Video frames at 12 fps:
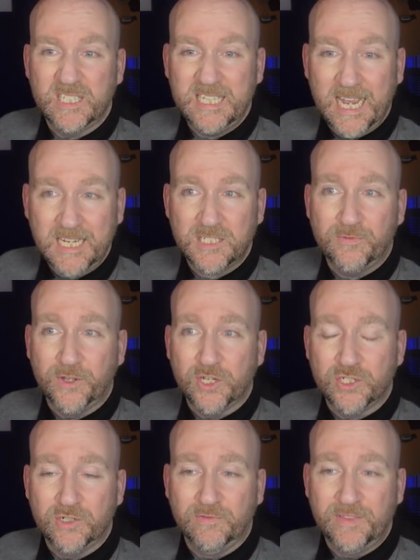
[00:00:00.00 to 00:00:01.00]
text
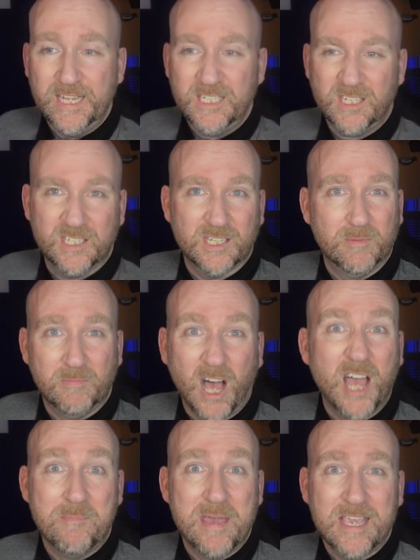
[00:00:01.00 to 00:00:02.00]
version of this because I'm
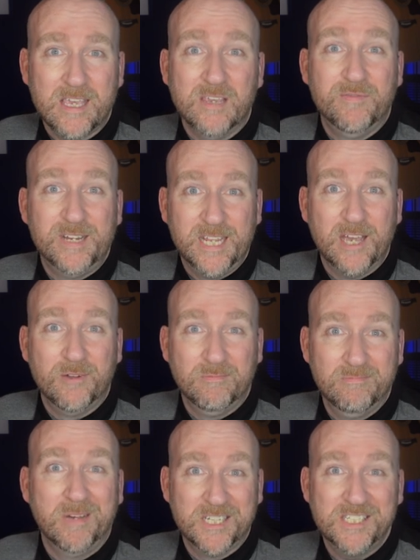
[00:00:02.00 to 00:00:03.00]
making a video
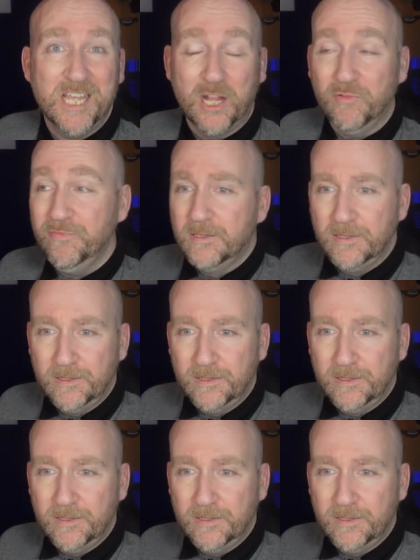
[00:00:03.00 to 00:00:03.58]
myself,